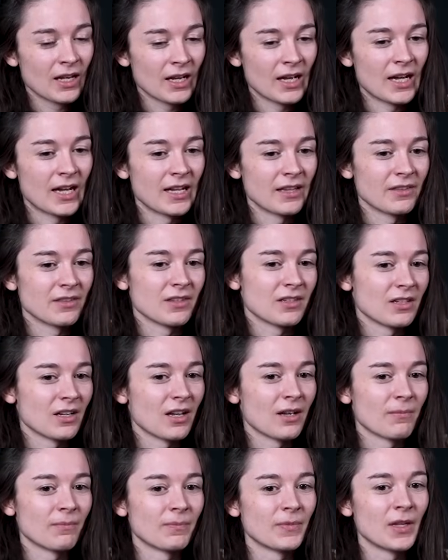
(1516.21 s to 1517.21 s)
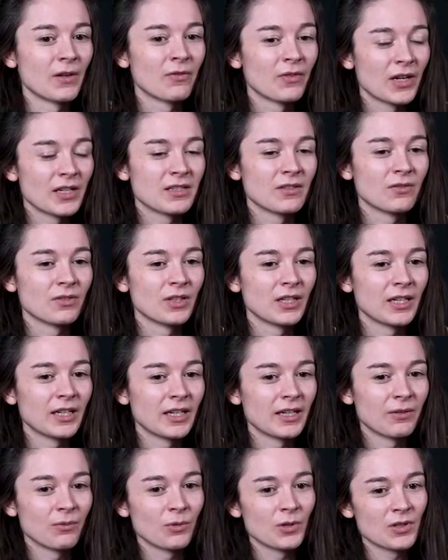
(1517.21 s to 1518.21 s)
And effectively
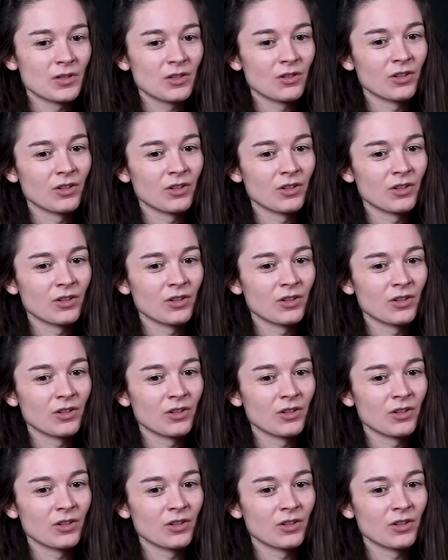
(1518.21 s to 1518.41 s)
it was